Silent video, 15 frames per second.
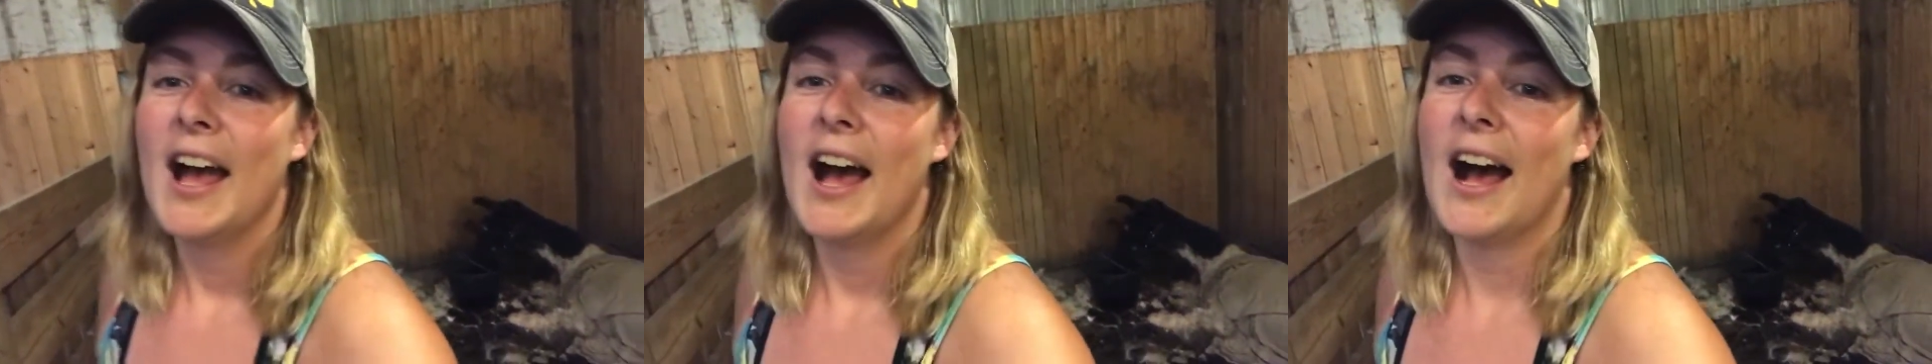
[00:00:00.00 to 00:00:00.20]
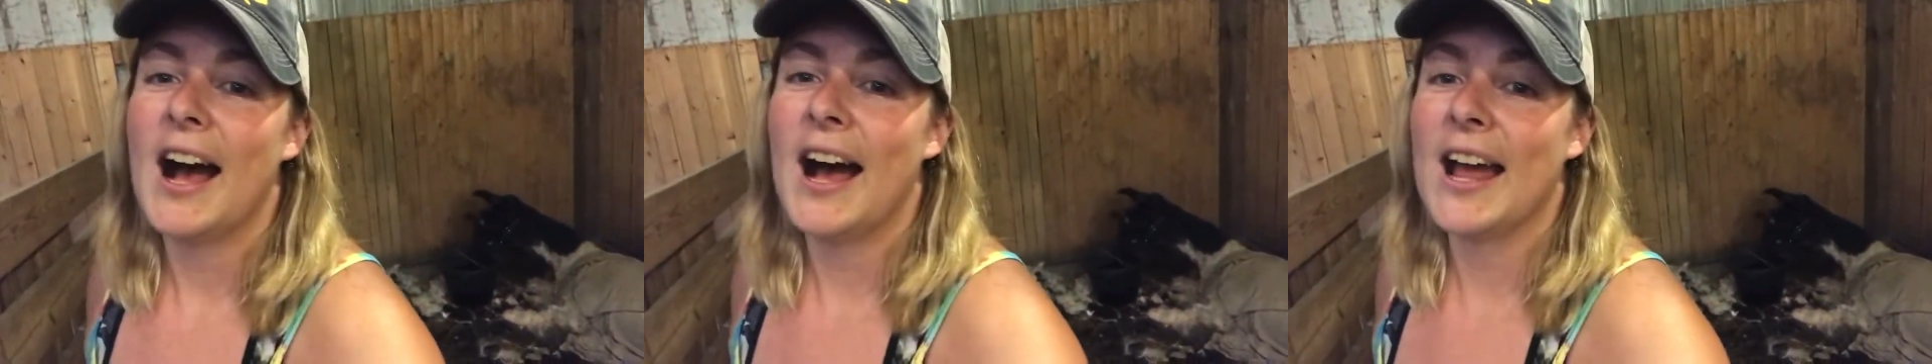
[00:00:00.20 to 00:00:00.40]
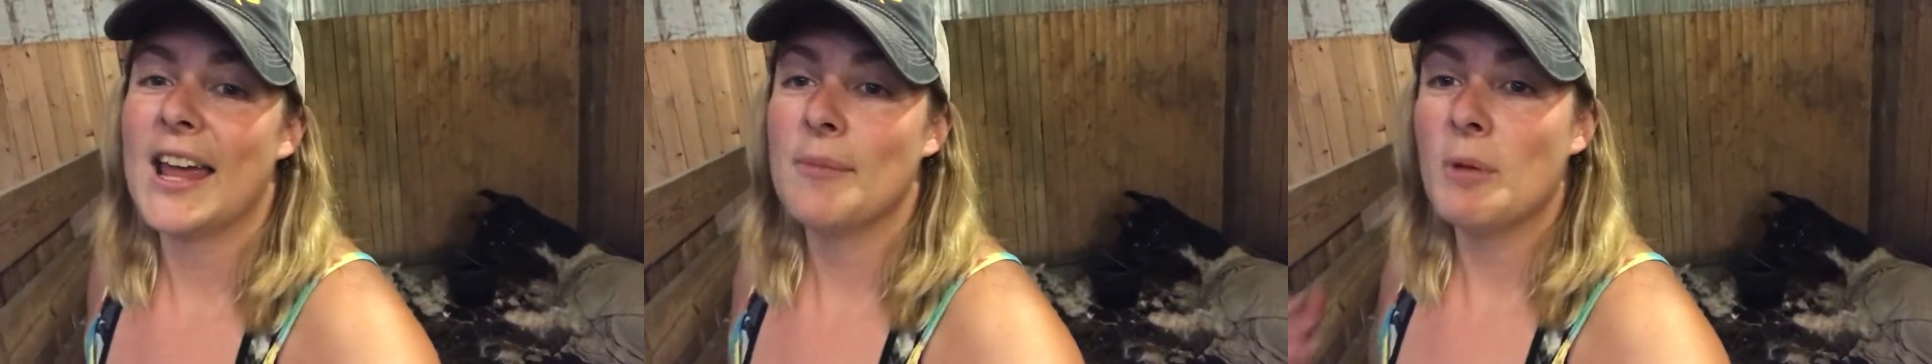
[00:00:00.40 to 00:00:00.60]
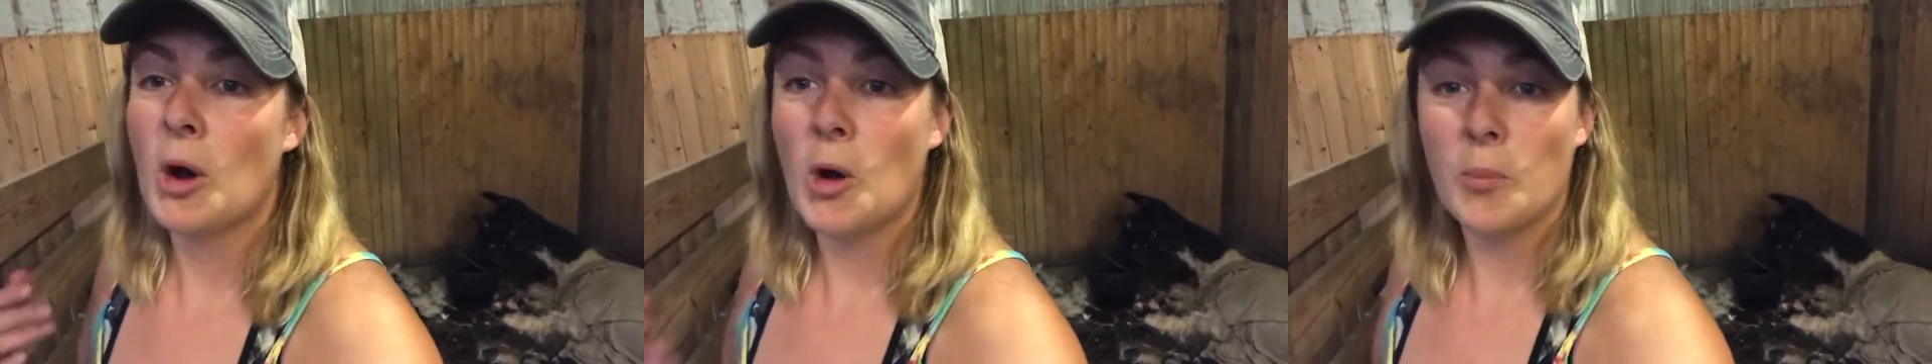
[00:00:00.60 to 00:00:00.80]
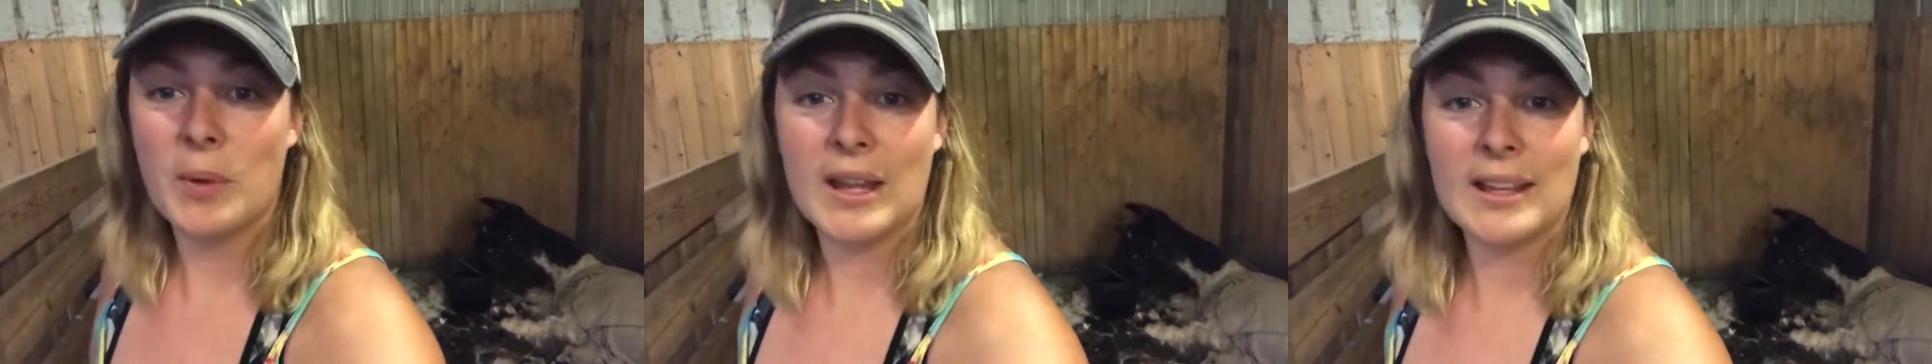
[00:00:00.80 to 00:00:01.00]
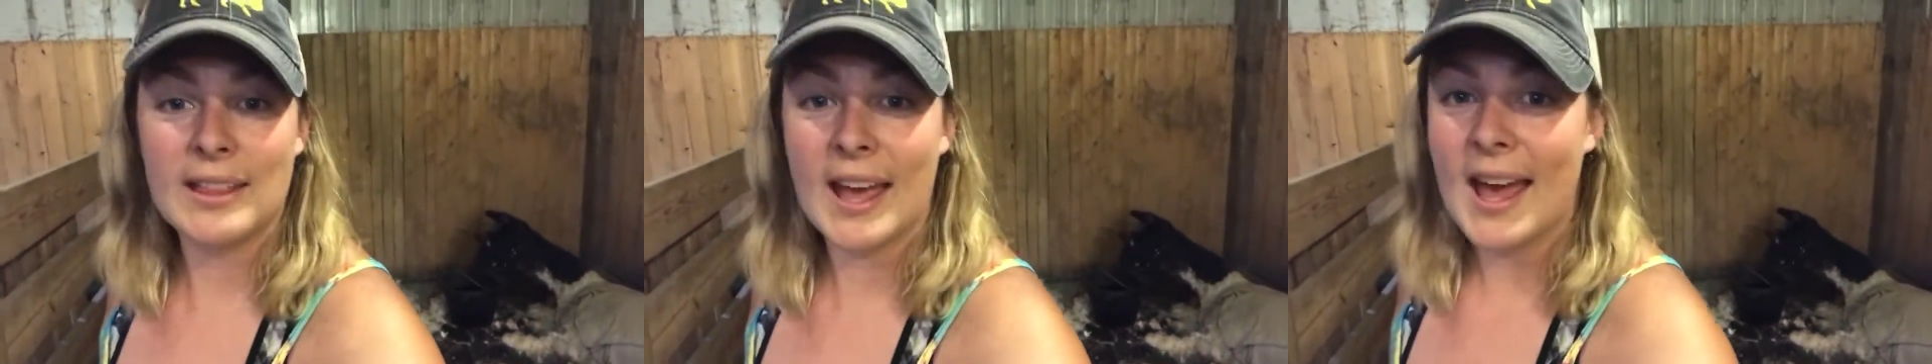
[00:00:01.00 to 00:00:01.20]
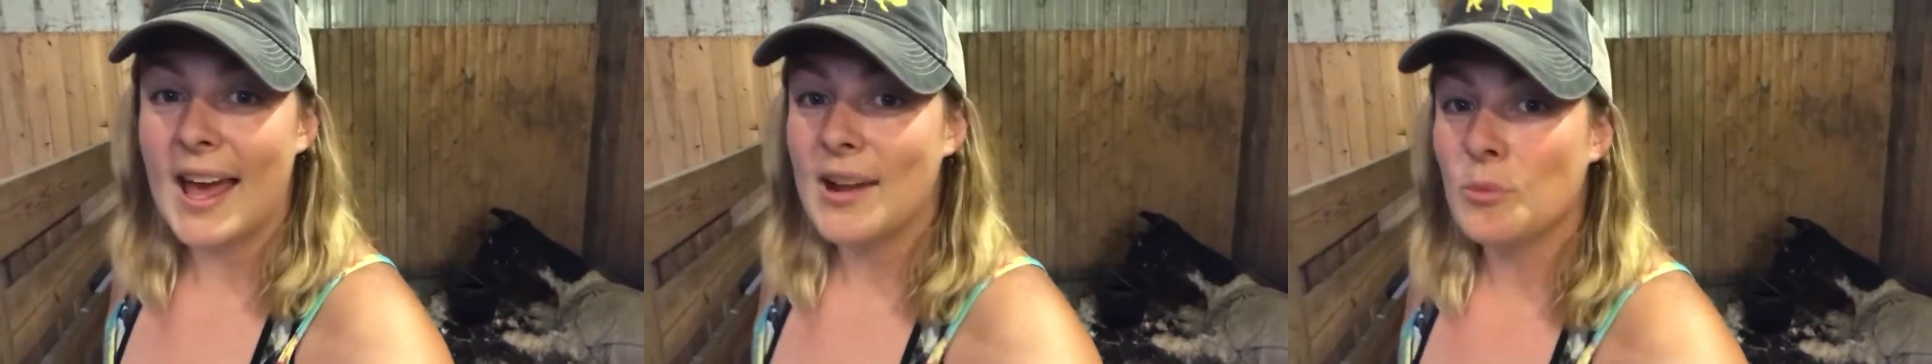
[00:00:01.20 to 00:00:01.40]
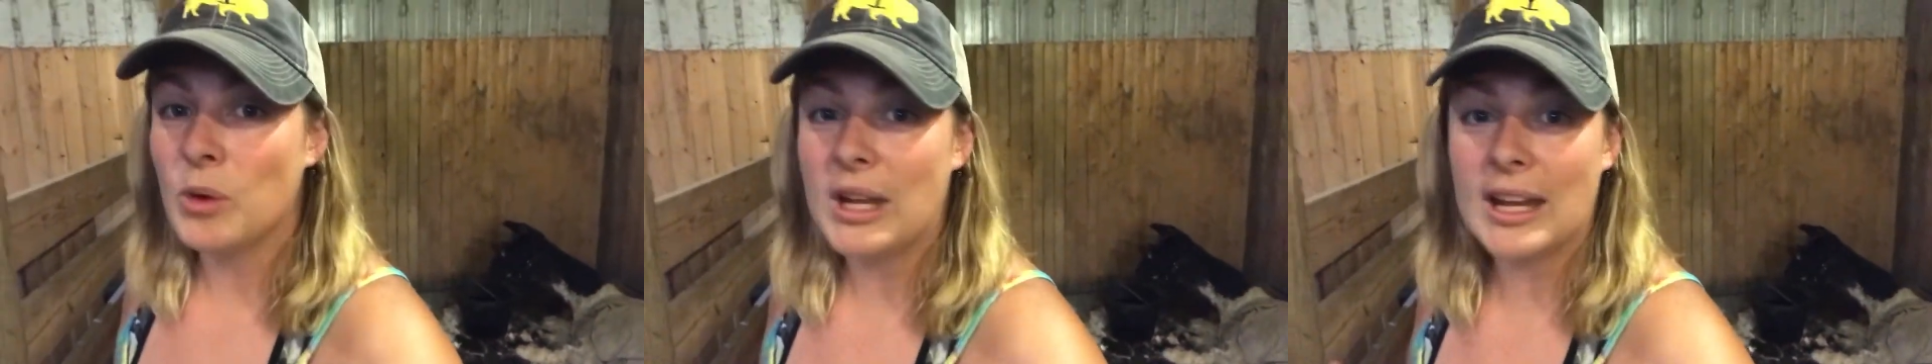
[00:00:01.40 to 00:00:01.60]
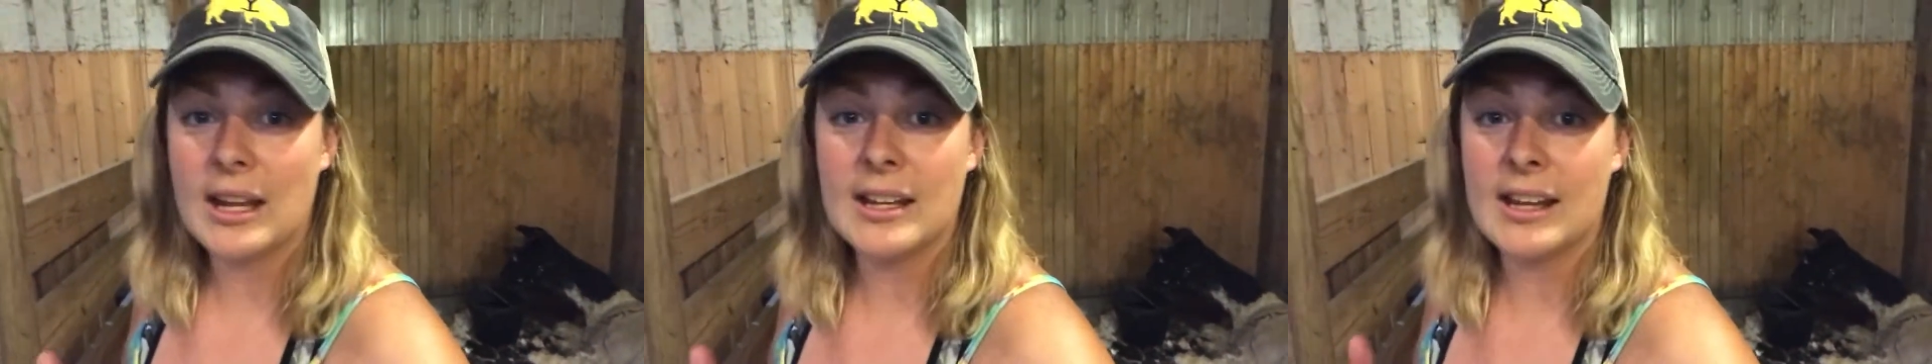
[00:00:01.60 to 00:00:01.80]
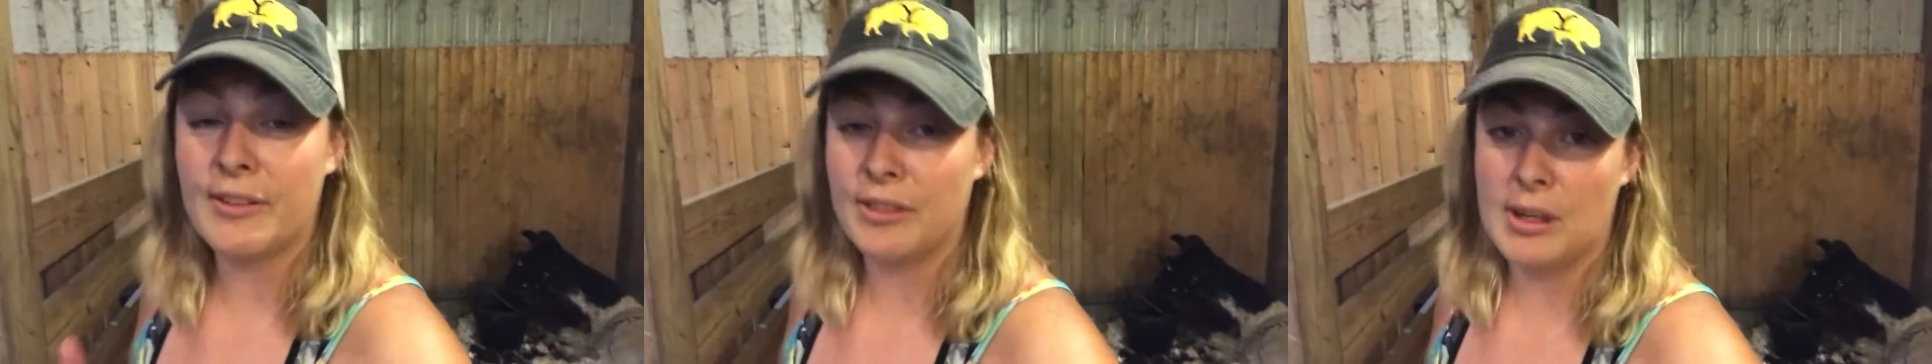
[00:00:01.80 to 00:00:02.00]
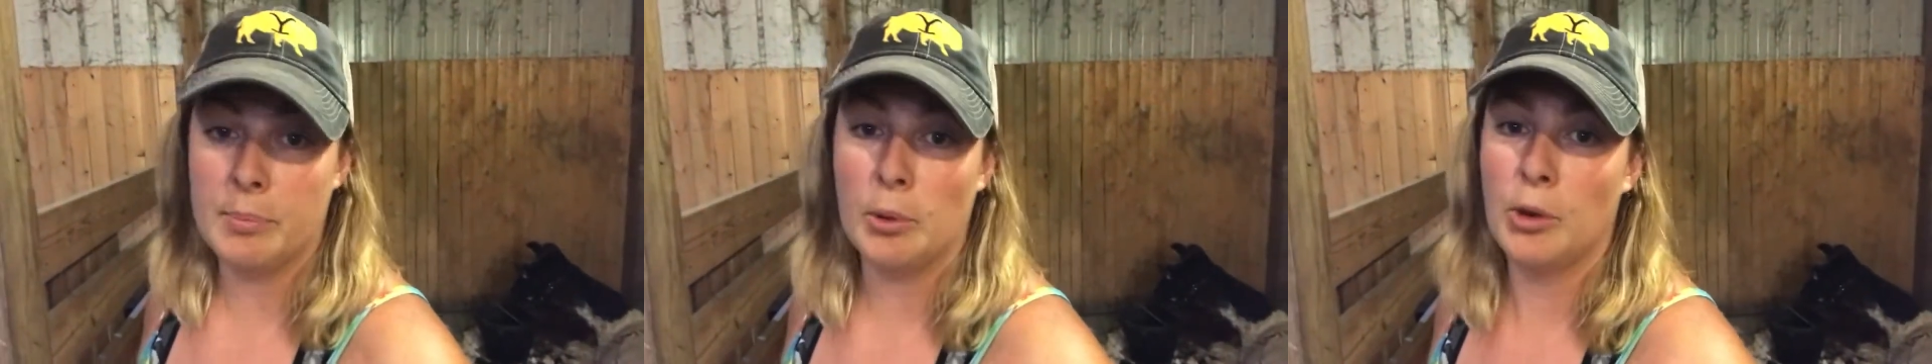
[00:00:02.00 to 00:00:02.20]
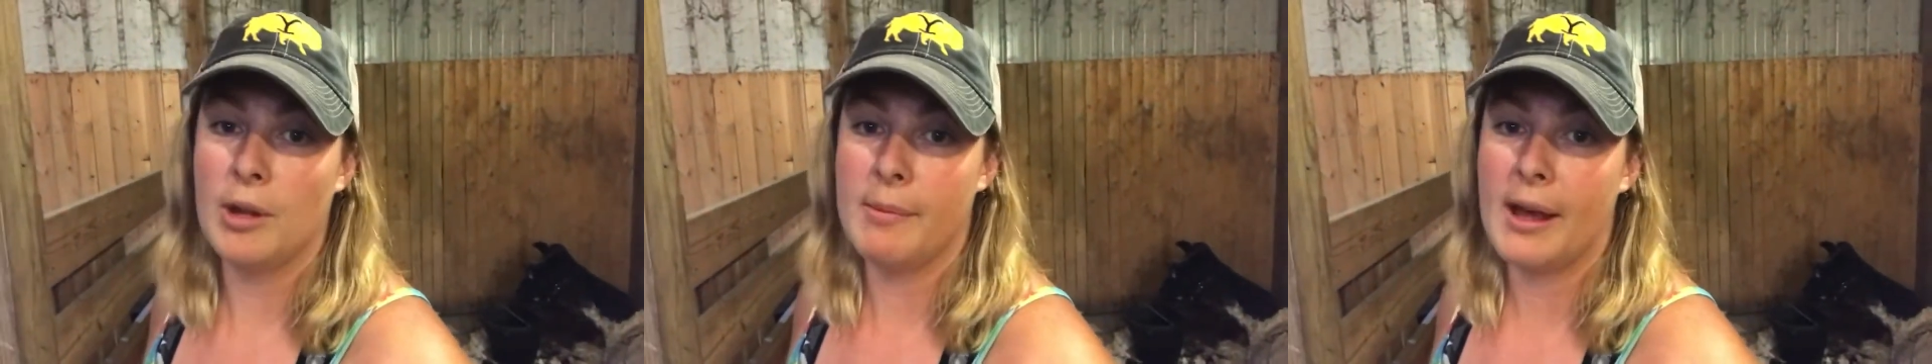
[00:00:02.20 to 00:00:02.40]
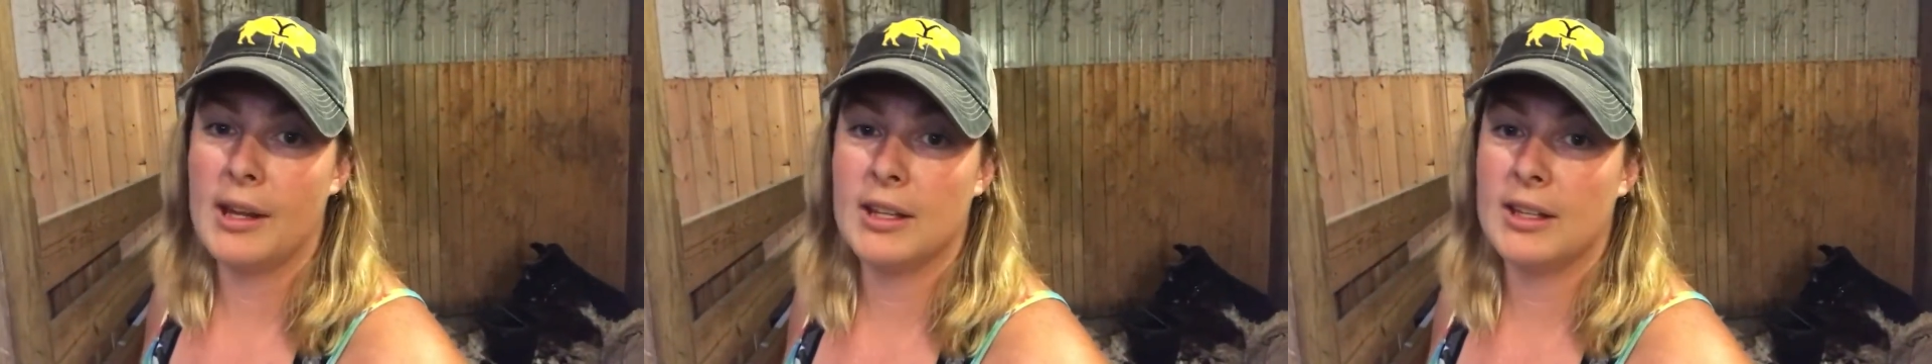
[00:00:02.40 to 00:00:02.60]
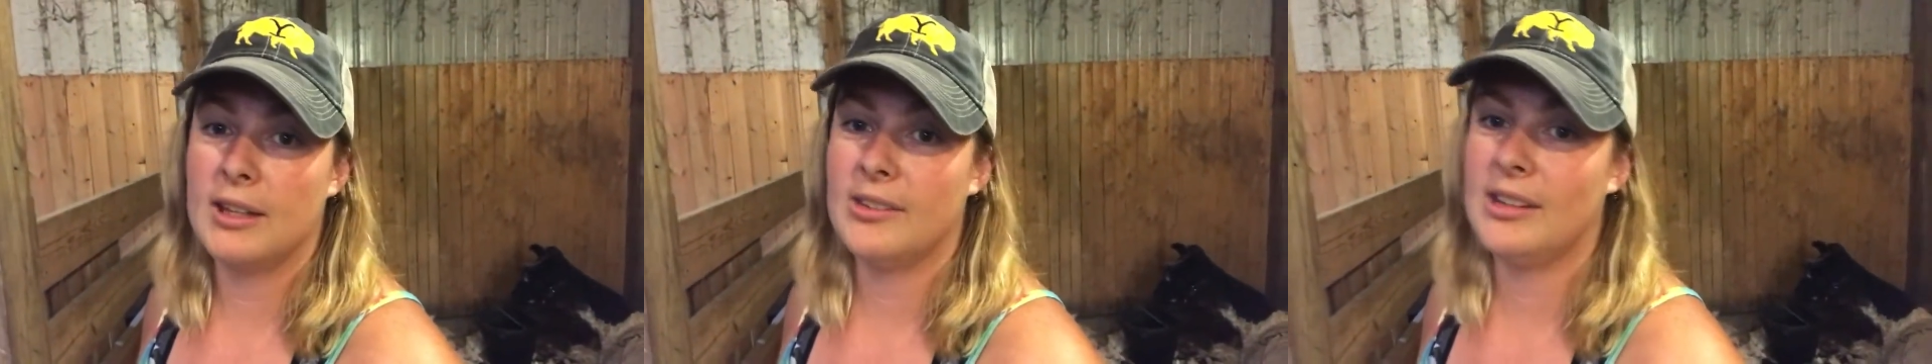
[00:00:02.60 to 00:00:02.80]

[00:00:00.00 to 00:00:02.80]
I am hoping that we can definitely pull him out of this.